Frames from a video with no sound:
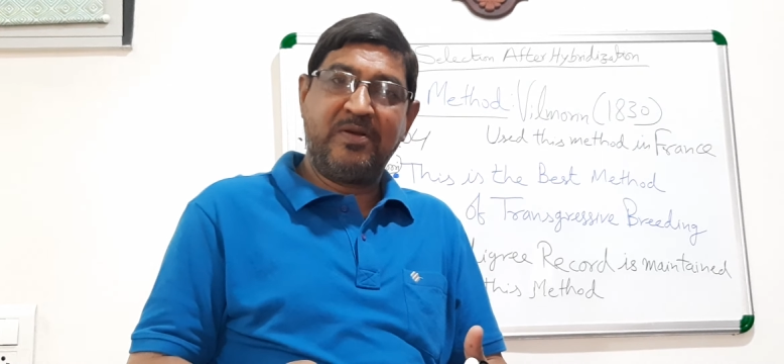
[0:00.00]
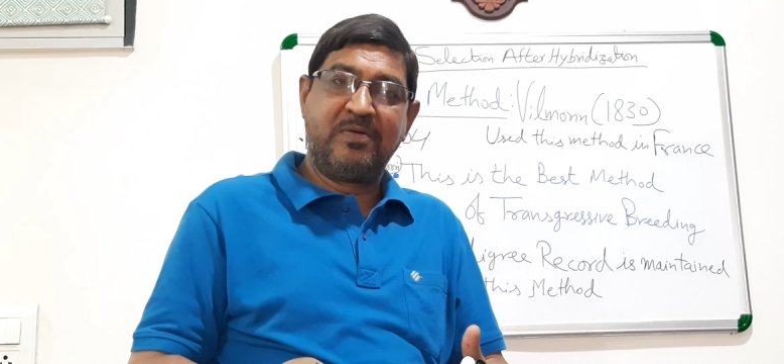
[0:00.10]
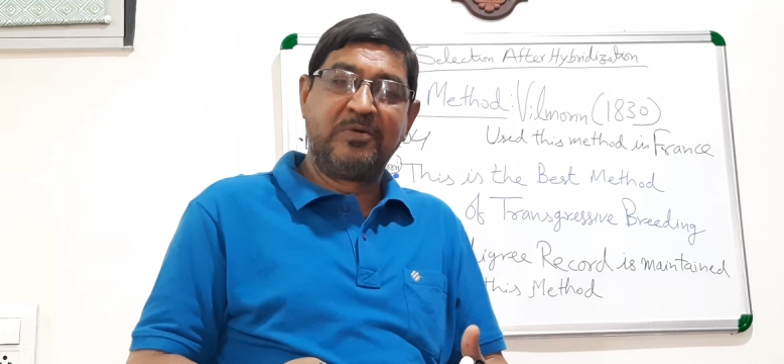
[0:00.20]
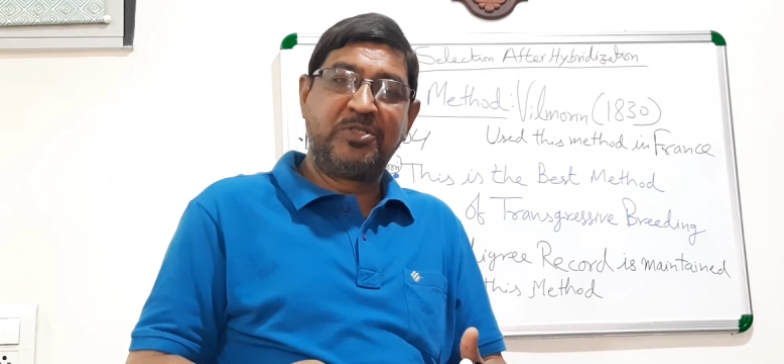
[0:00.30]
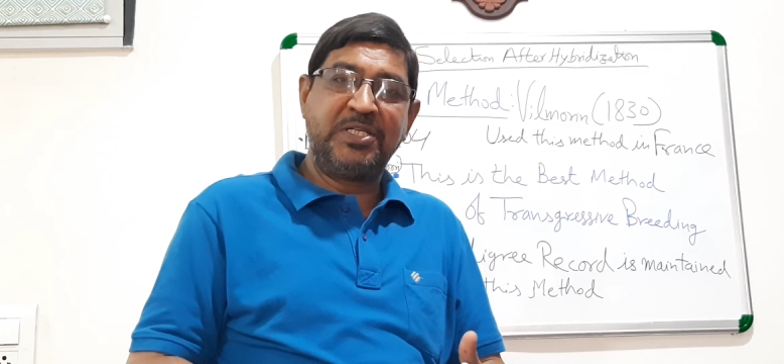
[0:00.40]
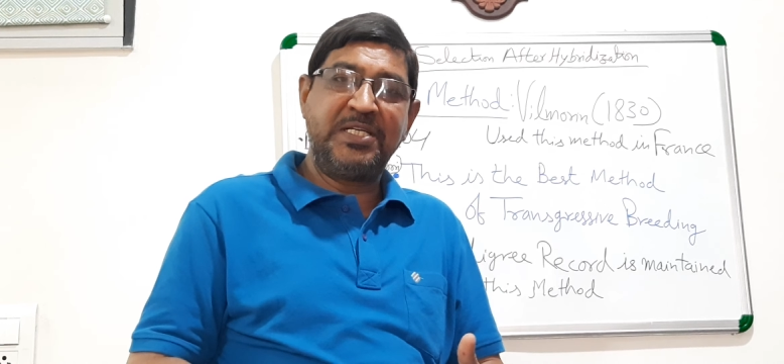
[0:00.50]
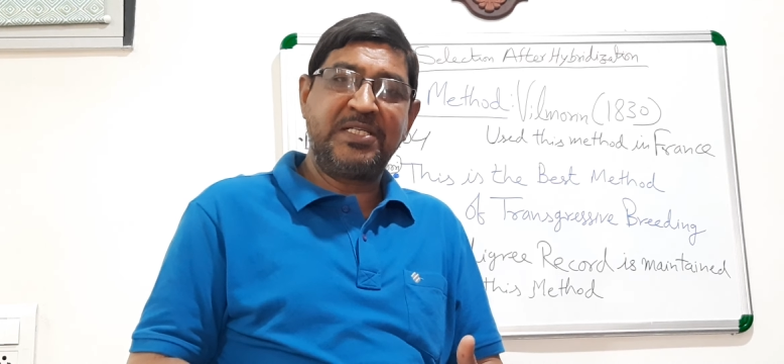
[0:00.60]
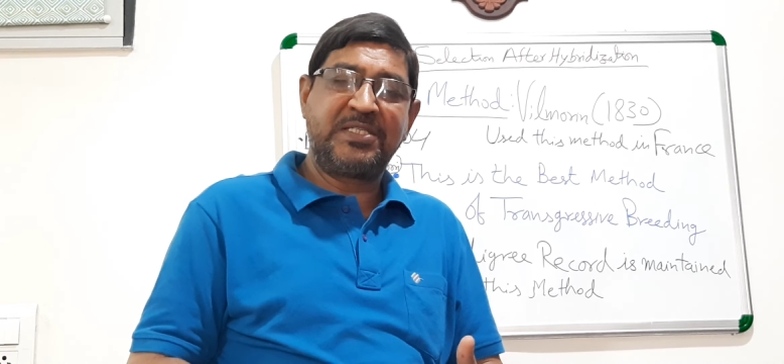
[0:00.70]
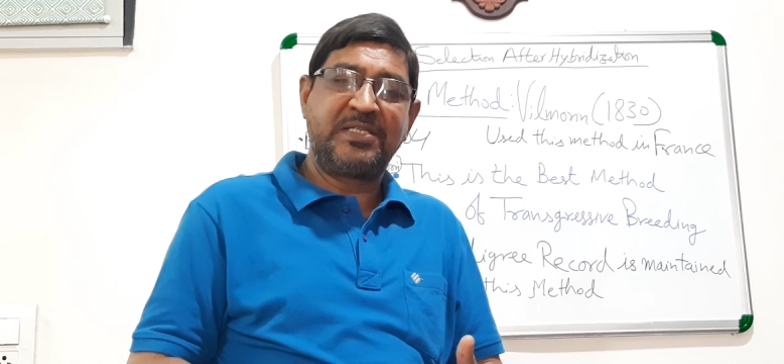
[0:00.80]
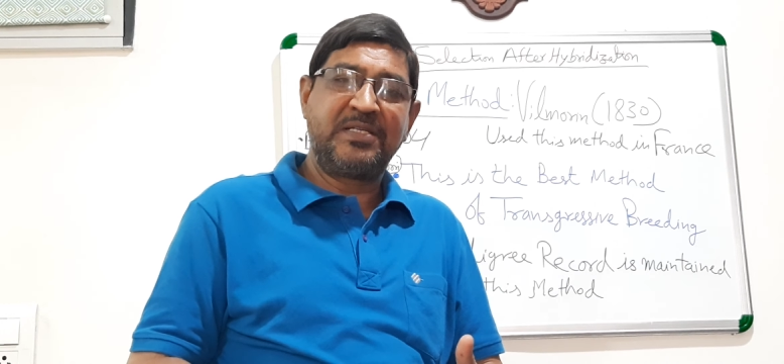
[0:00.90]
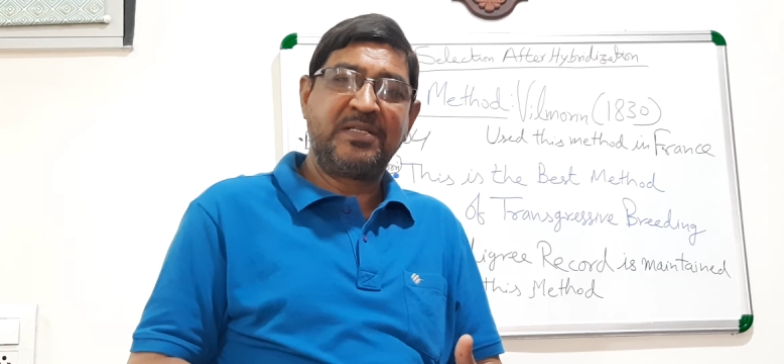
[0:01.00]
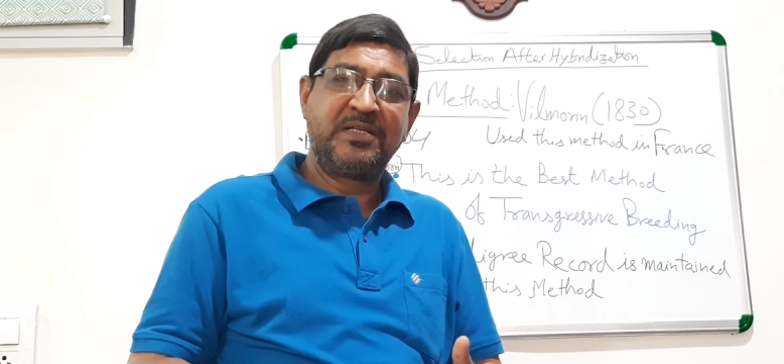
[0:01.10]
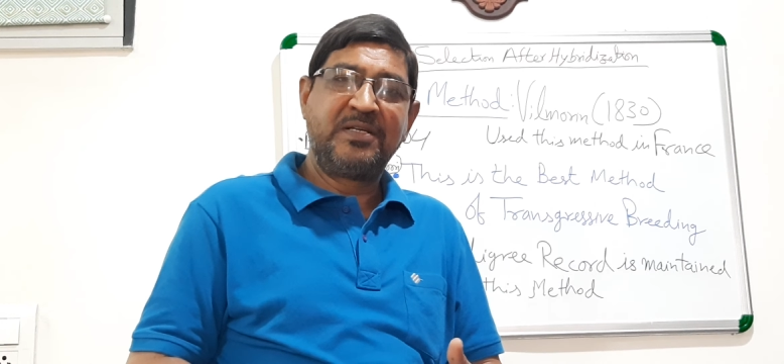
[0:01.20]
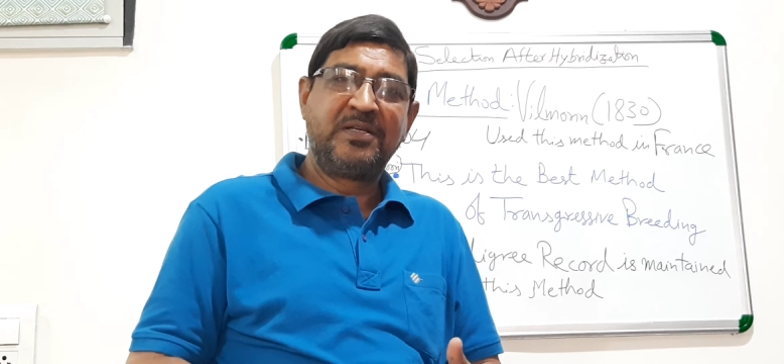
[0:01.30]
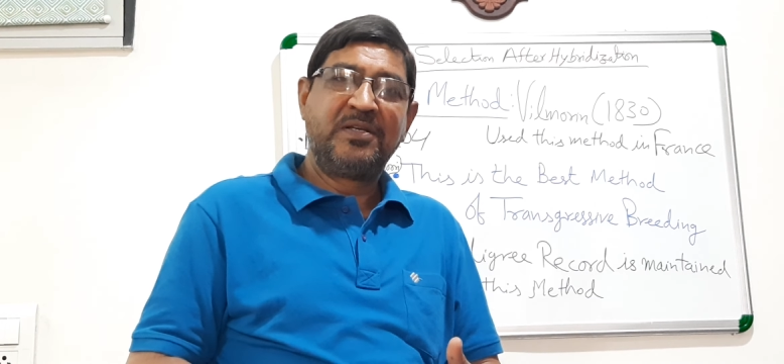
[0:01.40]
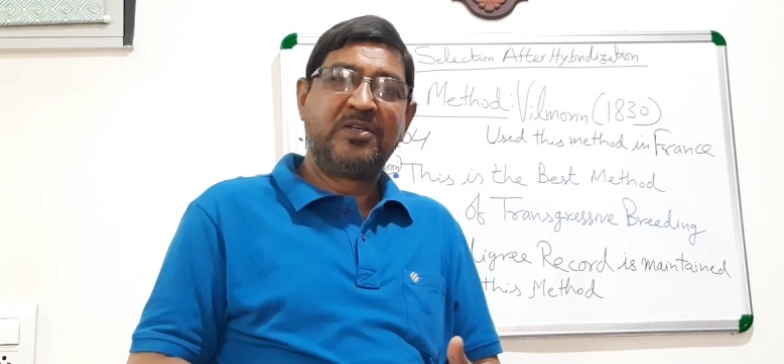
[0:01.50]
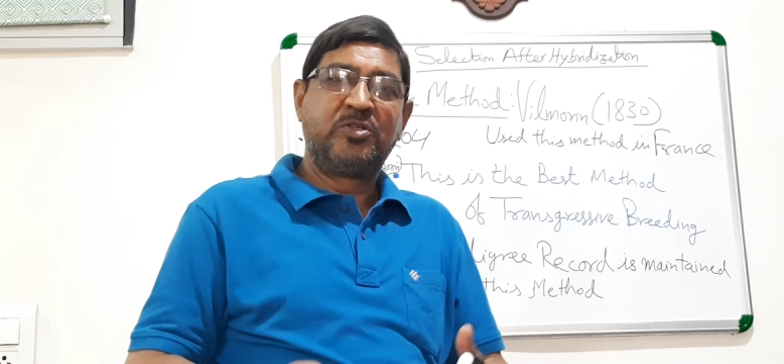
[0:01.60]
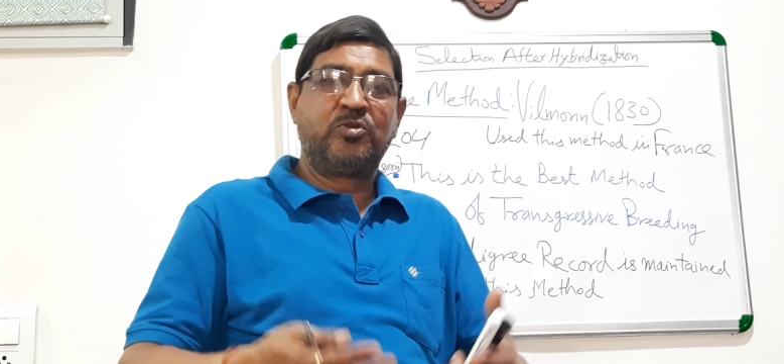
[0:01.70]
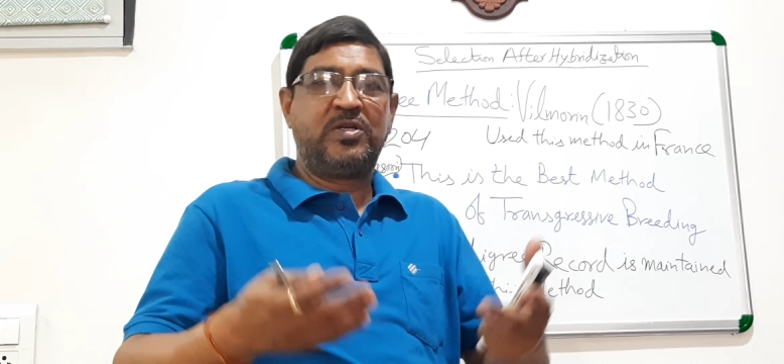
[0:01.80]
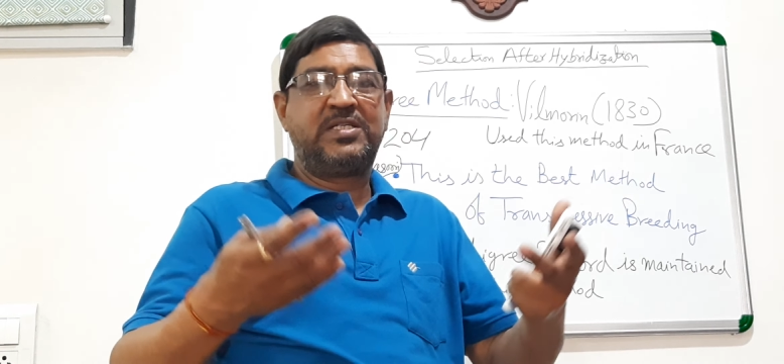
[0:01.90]
homogeneous.
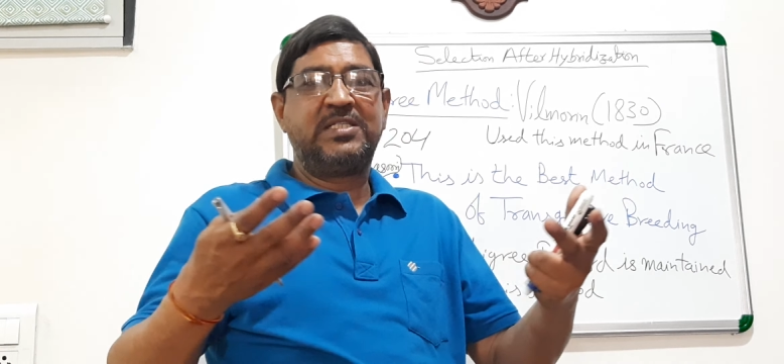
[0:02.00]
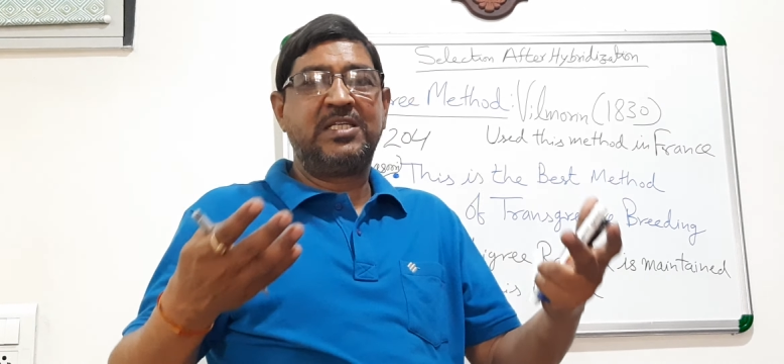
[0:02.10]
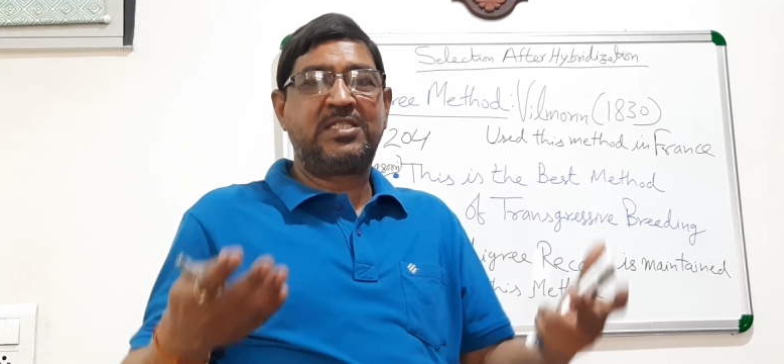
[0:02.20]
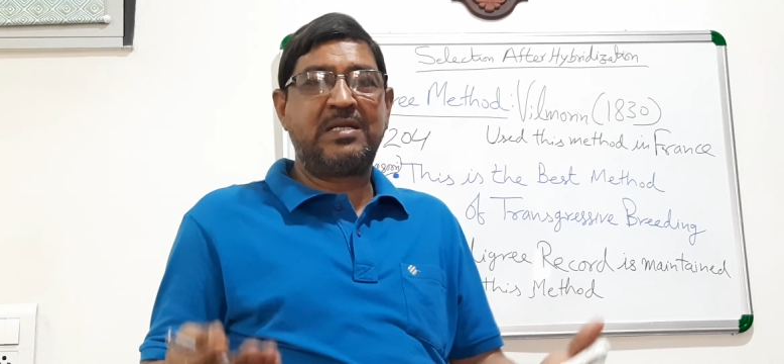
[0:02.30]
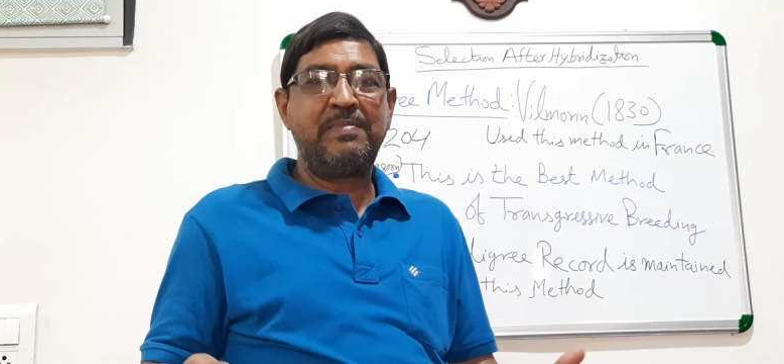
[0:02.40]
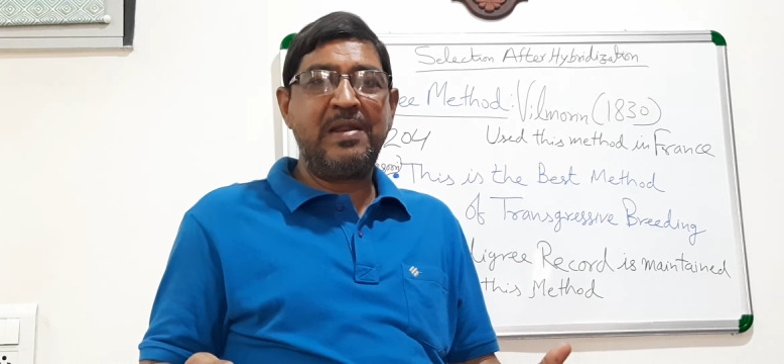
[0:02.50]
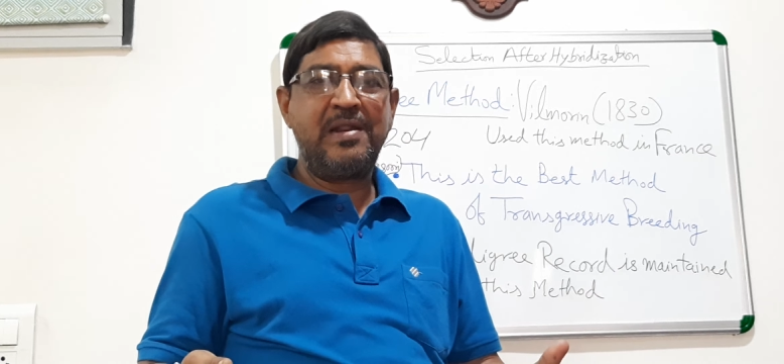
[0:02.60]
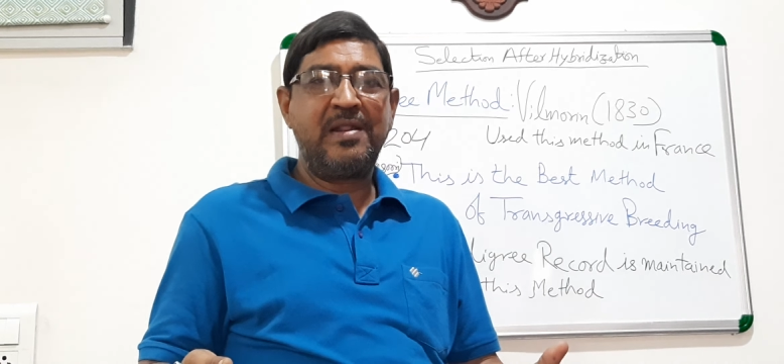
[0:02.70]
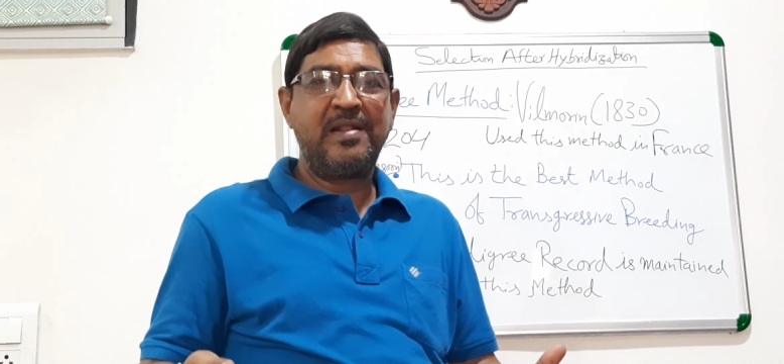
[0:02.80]
So it is stable.